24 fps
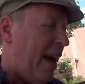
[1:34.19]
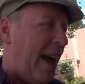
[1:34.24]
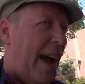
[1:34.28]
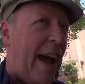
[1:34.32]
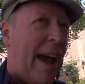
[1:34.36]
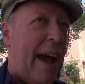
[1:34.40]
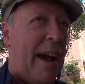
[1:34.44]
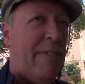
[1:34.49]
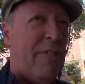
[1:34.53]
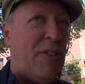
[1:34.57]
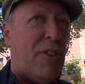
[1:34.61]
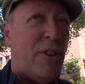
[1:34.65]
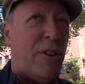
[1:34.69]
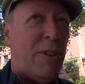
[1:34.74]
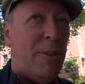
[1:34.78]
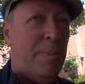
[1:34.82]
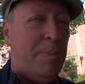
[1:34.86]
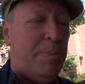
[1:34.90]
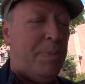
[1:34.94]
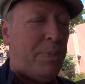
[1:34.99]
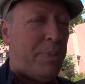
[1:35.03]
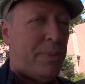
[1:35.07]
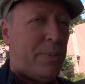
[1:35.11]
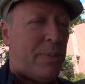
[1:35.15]
after,
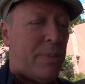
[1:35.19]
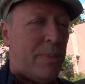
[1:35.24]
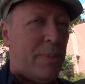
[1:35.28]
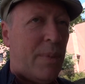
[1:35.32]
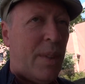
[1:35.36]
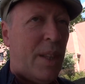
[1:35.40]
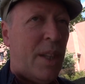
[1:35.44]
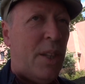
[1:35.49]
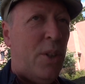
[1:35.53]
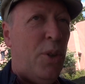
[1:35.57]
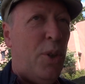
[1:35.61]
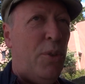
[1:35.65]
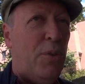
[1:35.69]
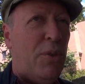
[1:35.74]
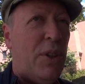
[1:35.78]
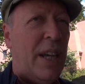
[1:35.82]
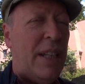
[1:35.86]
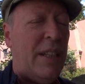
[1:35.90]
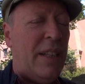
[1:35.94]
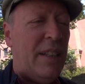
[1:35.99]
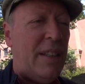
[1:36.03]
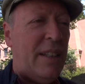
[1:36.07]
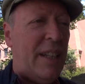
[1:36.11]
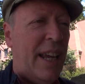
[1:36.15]
you've
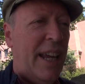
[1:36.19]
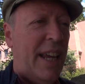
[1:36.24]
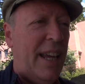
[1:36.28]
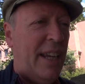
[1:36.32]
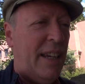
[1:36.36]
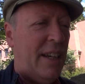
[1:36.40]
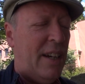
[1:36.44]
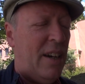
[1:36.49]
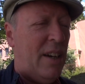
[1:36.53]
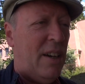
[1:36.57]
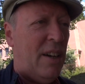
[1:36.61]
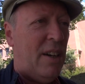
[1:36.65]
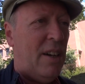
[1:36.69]
got to take